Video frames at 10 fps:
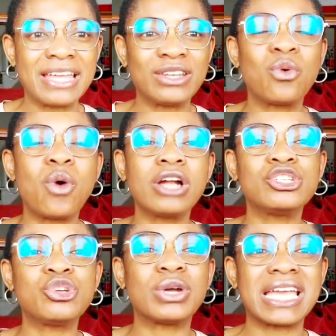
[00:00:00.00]
The word
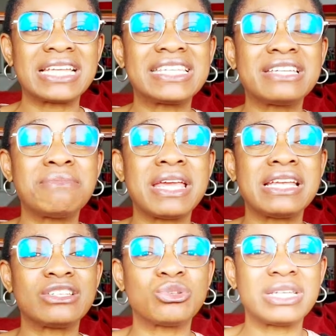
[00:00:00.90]
showcasing
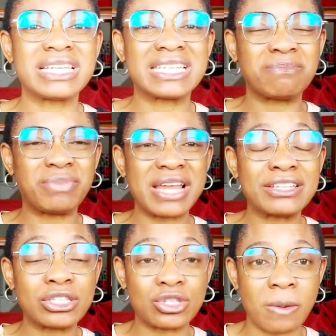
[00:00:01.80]
means to display
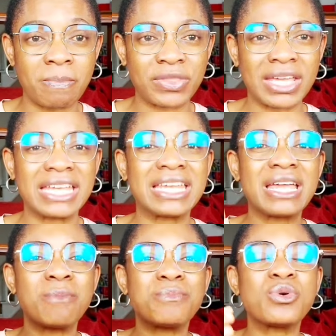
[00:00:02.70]
something
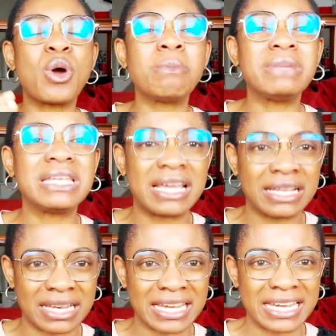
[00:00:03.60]

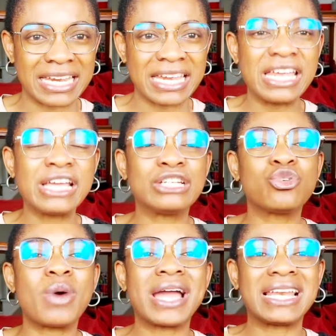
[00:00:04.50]
prominently,
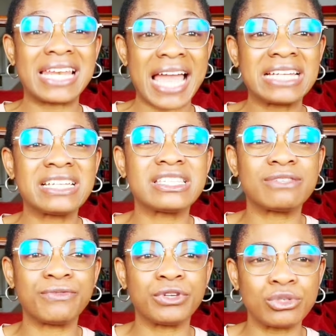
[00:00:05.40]
to highlight
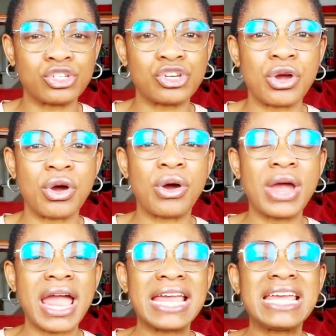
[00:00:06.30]
its future
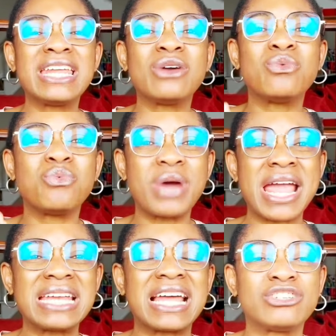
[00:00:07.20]
in a
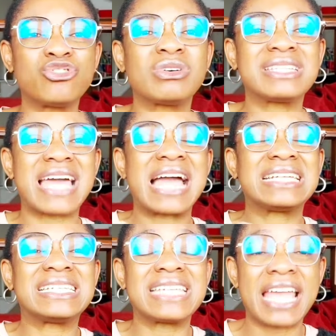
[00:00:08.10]
way that draws
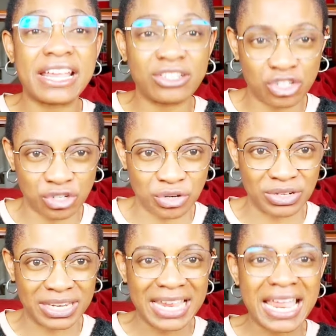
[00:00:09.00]

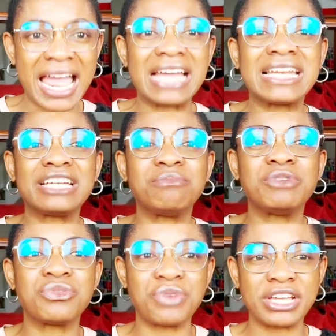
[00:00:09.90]
attention and
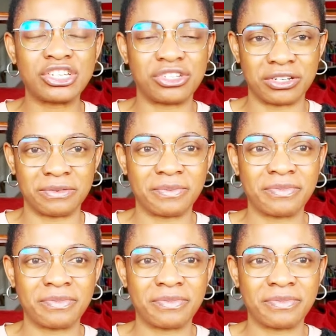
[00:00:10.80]
admiration.